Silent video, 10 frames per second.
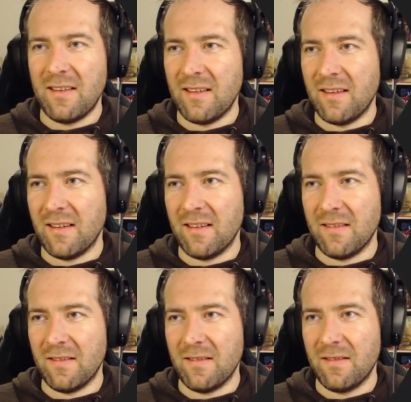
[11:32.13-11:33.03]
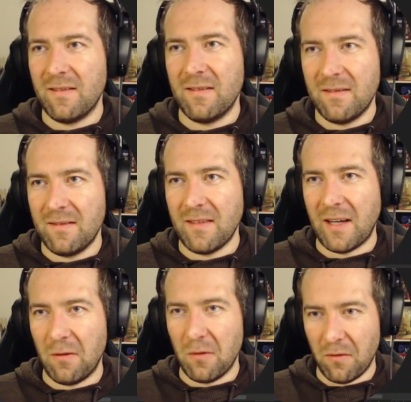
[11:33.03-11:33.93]
I
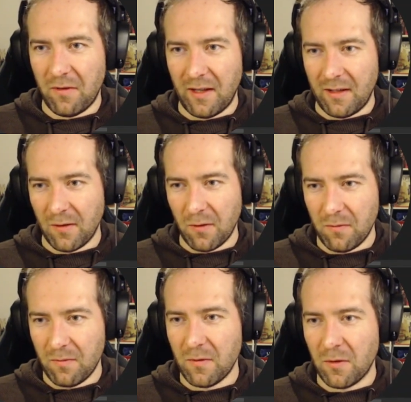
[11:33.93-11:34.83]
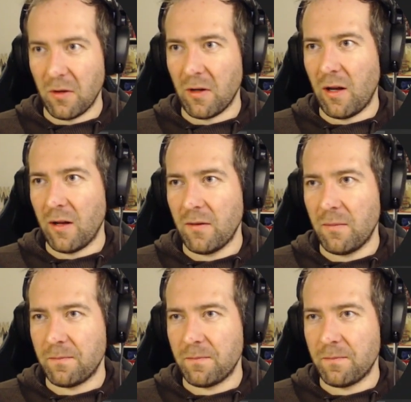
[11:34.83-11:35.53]
don't think so, or not a lot.